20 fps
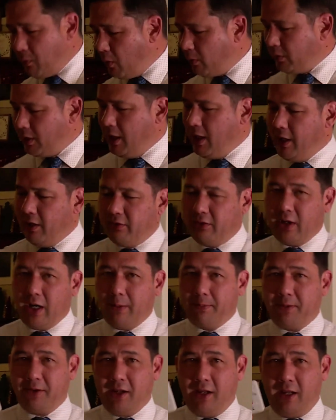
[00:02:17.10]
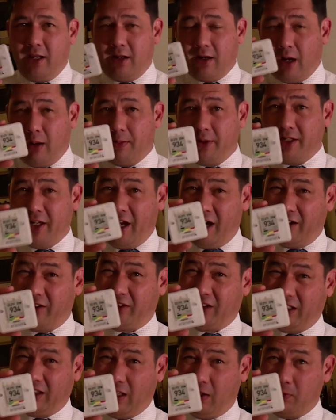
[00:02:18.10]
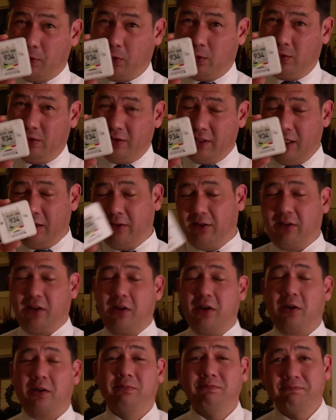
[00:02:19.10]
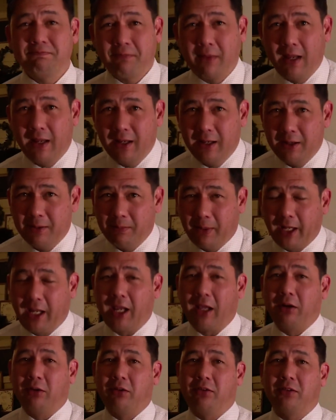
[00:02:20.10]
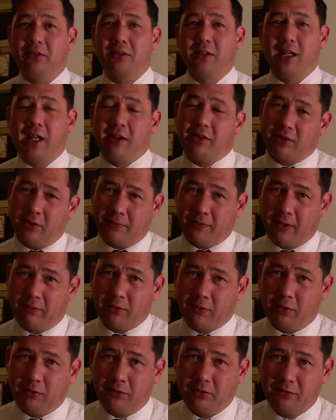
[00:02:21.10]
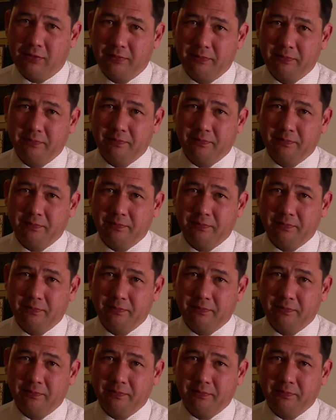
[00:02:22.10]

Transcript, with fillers: they won't drop the carbon dioxide level that you see here. Mike Anderson, KSL 5 News.